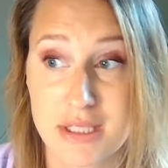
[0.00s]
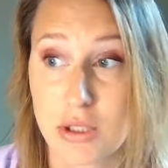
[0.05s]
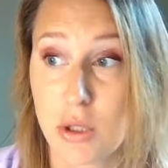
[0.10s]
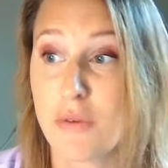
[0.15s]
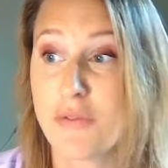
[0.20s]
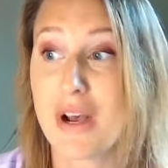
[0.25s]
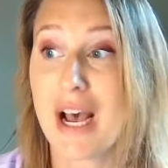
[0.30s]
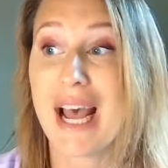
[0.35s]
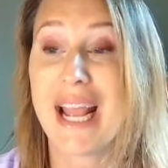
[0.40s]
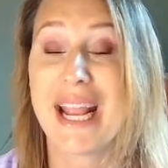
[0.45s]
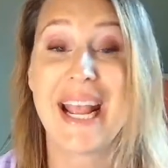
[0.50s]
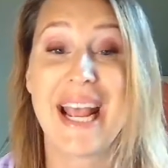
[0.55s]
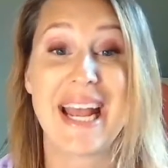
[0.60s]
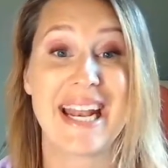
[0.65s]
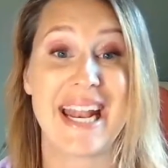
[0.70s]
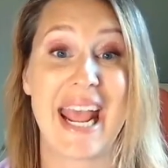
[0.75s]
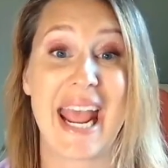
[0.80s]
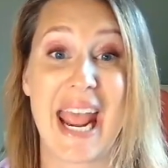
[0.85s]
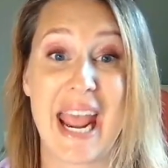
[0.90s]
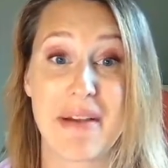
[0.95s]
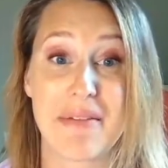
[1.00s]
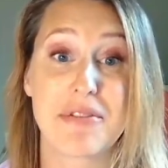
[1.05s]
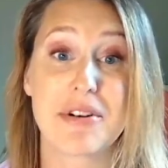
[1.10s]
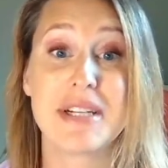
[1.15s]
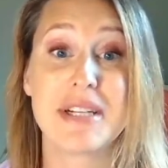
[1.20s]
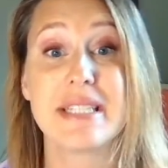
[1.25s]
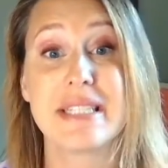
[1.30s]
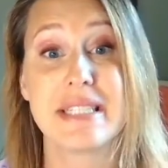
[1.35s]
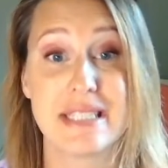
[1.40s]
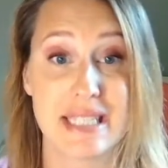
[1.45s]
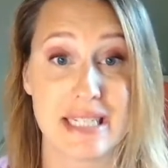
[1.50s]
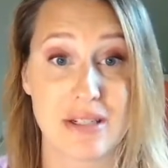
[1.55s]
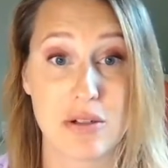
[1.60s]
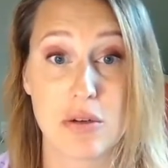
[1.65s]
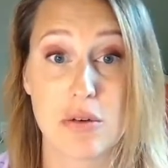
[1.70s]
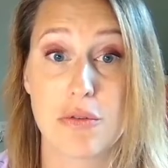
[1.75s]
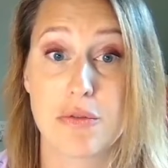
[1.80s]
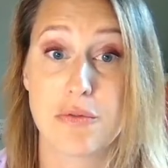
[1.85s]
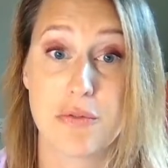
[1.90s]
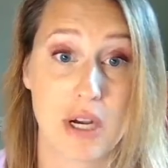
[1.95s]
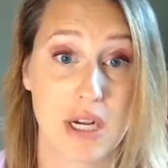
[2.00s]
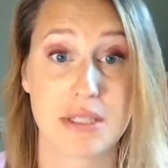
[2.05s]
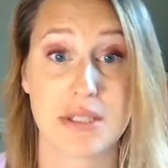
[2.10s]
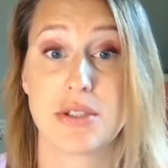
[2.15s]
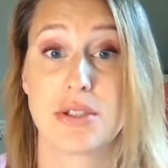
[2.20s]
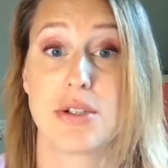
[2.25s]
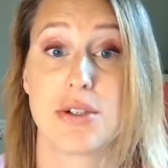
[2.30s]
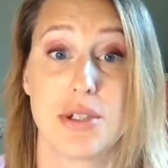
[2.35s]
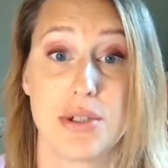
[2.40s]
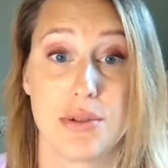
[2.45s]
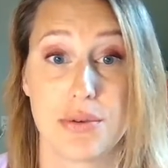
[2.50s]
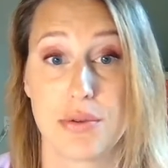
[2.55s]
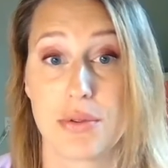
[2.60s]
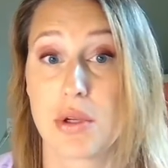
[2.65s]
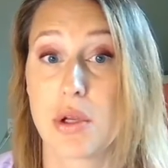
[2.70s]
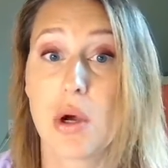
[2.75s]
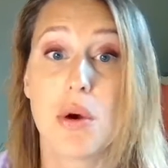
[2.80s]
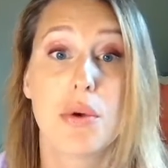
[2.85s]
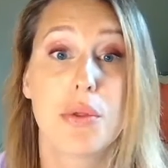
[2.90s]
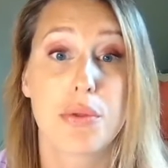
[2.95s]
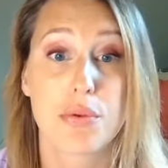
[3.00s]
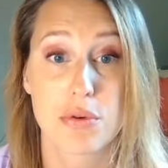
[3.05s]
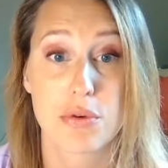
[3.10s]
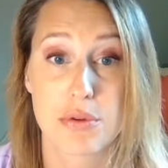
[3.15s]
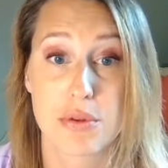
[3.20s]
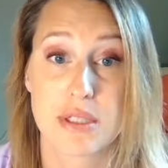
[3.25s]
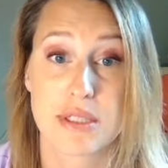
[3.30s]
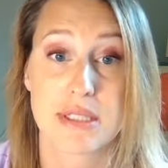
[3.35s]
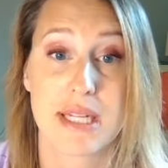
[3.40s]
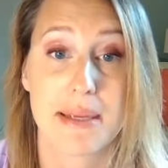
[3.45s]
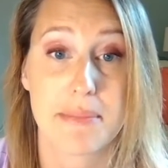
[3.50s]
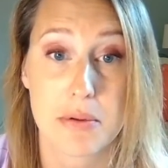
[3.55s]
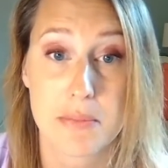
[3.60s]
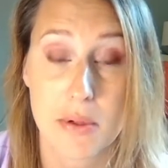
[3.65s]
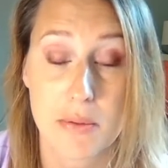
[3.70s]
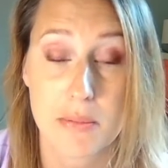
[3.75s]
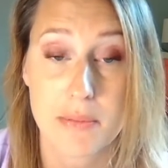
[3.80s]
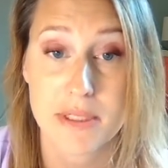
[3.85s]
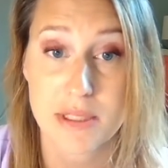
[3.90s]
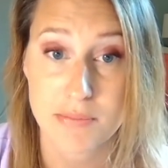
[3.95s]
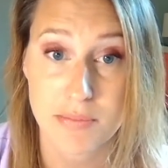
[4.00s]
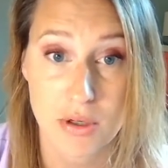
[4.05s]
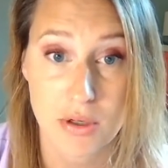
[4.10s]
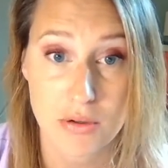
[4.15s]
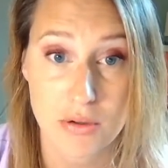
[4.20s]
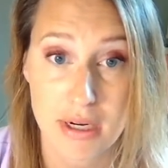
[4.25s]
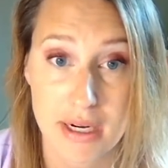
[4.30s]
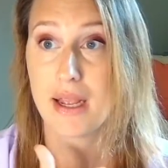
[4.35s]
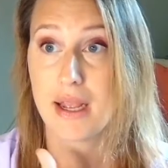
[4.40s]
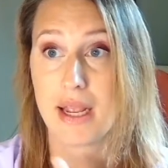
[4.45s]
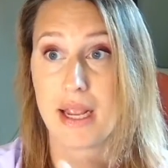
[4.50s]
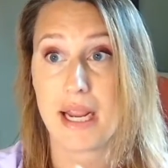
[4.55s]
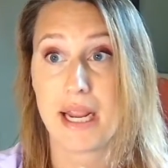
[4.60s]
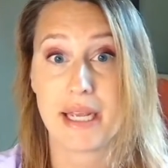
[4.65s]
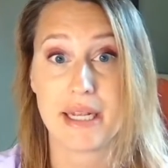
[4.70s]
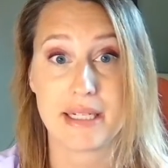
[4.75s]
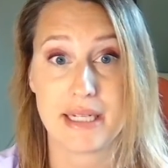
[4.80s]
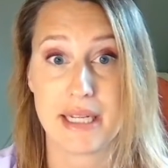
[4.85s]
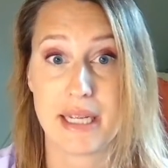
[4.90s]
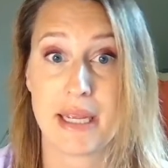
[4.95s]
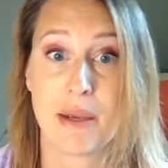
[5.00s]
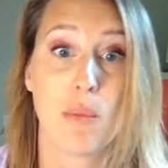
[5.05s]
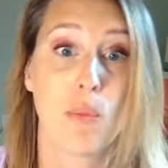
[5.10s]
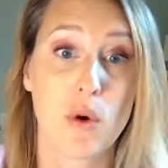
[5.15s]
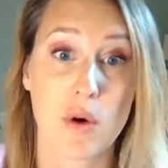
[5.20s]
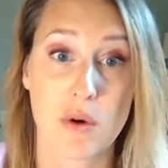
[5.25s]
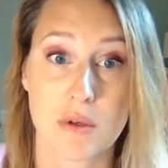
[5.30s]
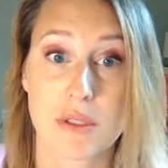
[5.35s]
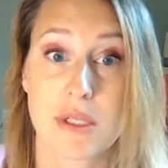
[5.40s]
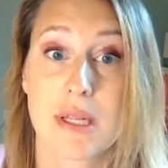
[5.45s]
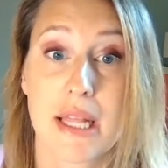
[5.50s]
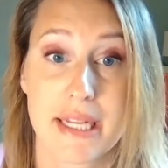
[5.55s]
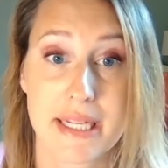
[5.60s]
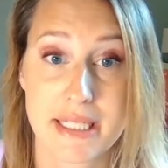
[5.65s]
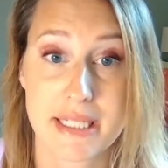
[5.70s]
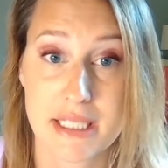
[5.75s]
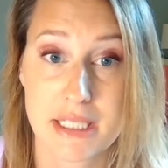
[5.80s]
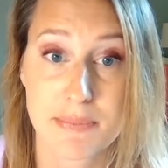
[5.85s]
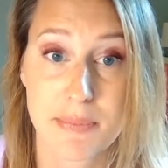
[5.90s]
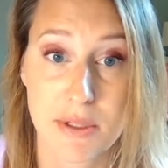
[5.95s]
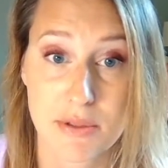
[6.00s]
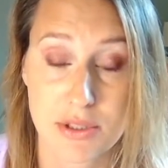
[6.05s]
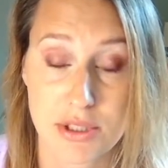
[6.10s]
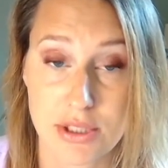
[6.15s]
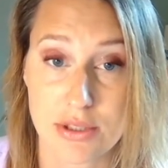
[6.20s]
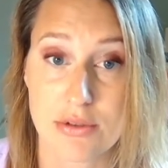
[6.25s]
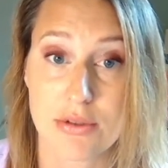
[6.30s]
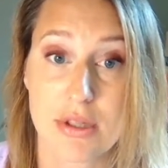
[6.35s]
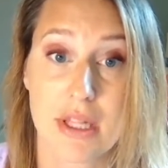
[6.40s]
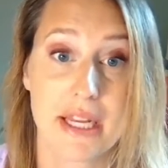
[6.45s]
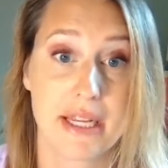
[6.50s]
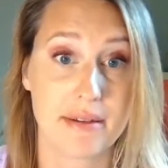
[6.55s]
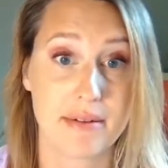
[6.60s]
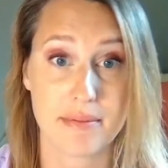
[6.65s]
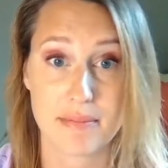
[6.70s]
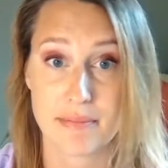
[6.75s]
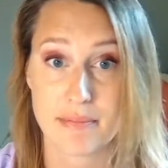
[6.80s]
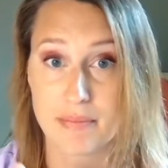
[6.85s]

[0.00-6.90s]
So if I had every single foster youth go through the Stable Moments program and it worked like it's supposed to, like